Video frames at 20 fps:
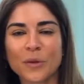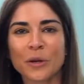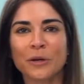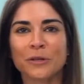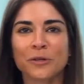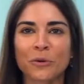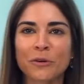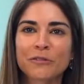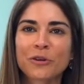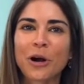
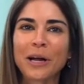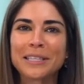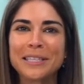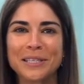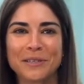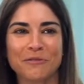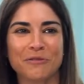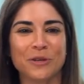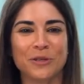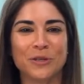sort of
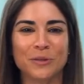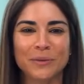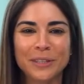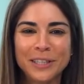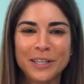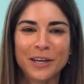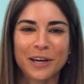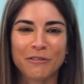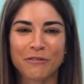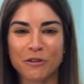crosses a few
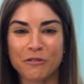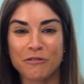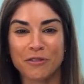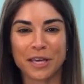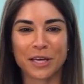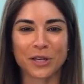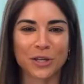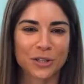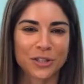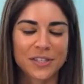a few
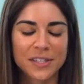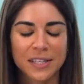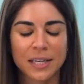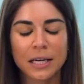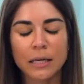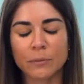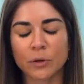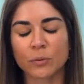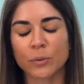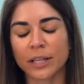fields,
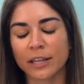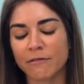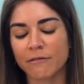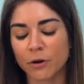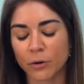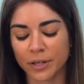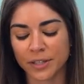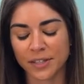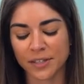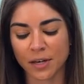but really
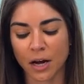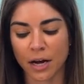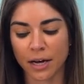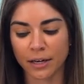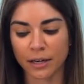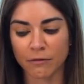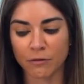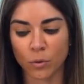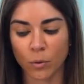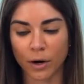focuses on
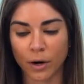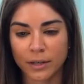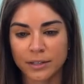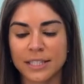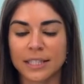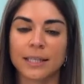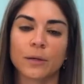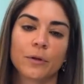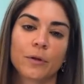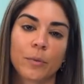if you are
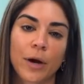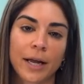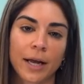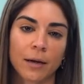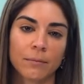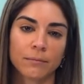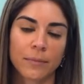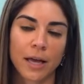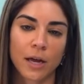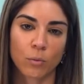dealing with a
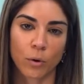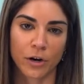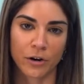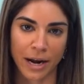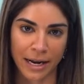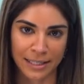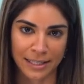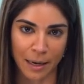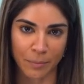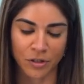breakup and what your
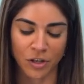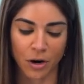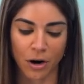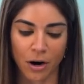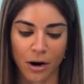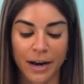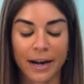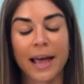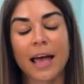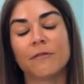next steps are.
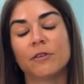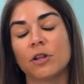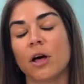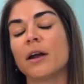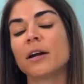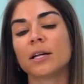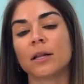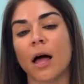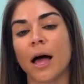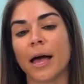And I have a lot
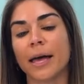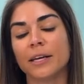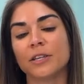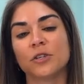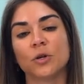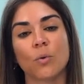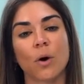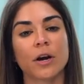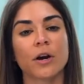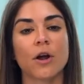of clients
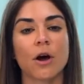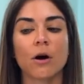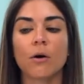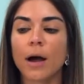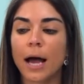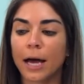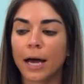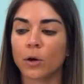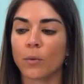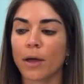who want to know
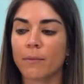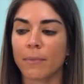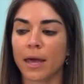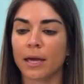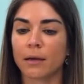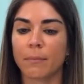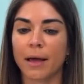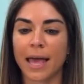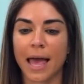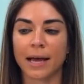how do I
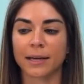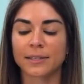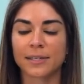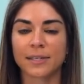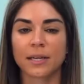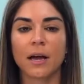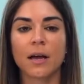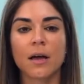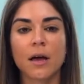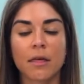make my ex
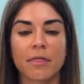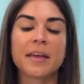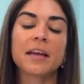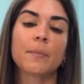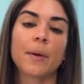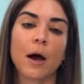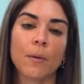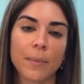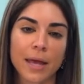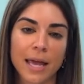think
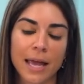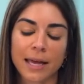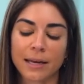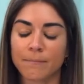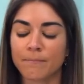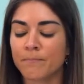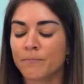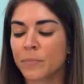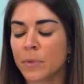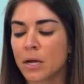about me?
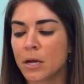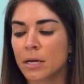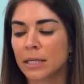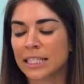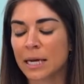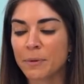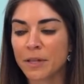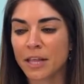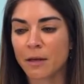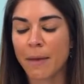And
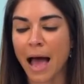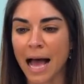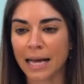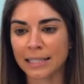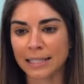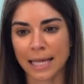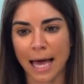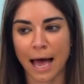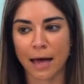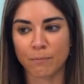some of them
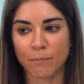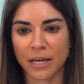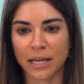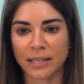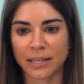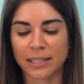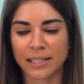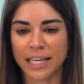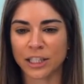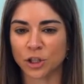ask that
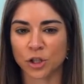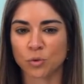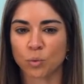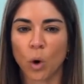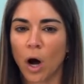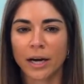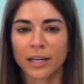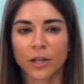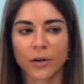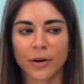because they just
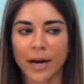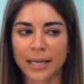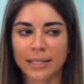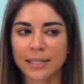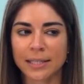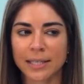want their ex